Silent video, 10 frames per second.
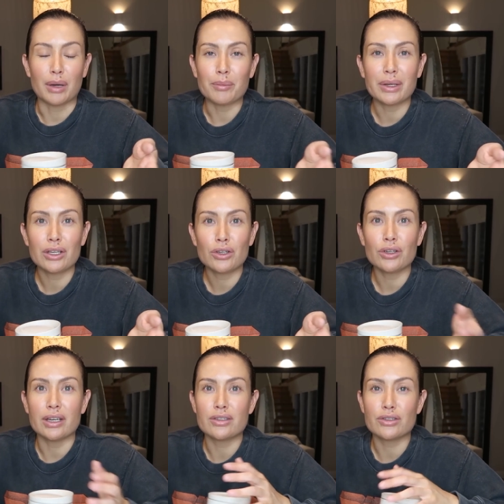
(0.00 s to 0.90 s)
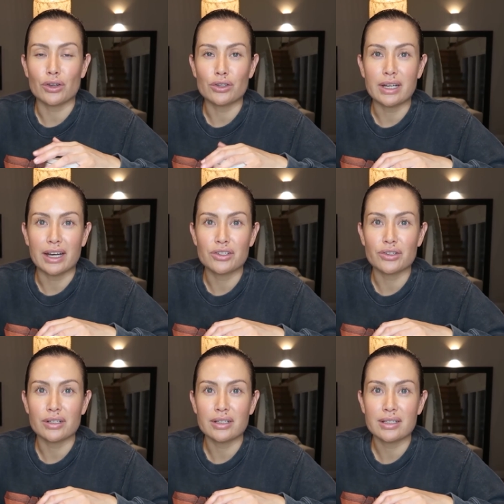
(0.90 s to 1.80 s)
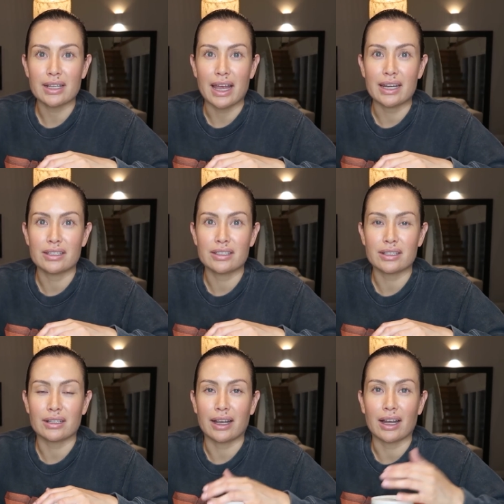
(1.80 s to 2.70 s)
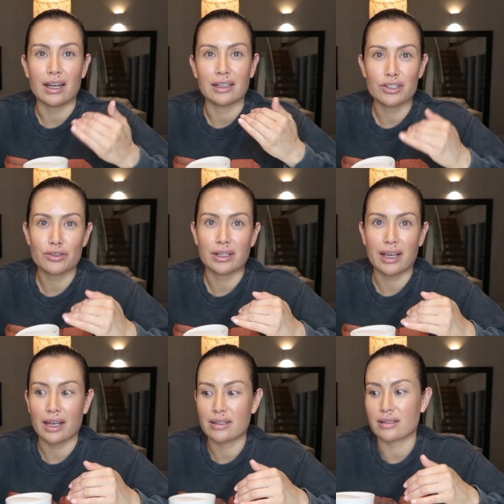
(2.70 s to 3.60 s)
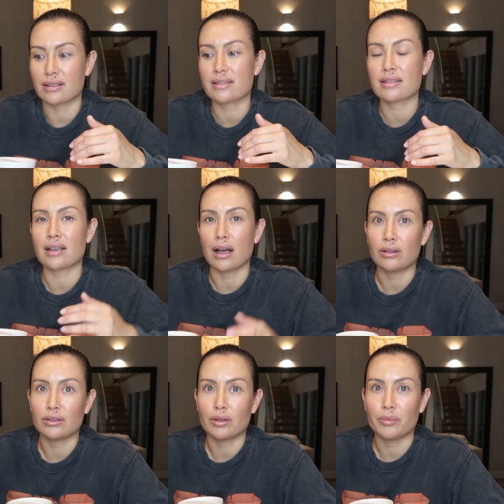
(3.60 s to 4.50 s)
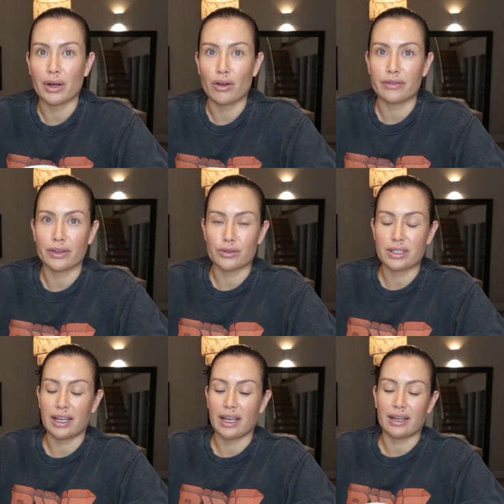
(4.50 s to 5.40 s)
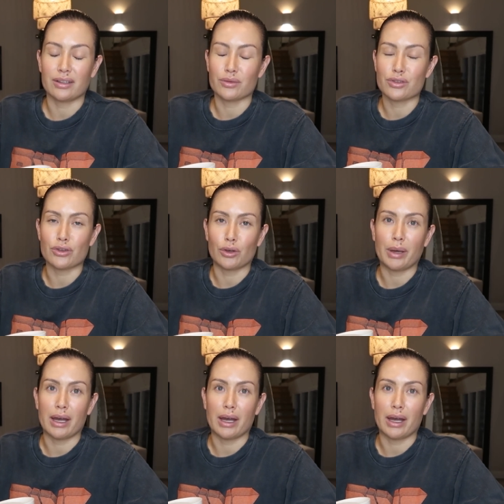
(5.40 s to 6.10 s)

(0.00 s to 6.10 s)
bumping you, it's so dangerous. And like I literally had to scull my coffee or tea, and it was so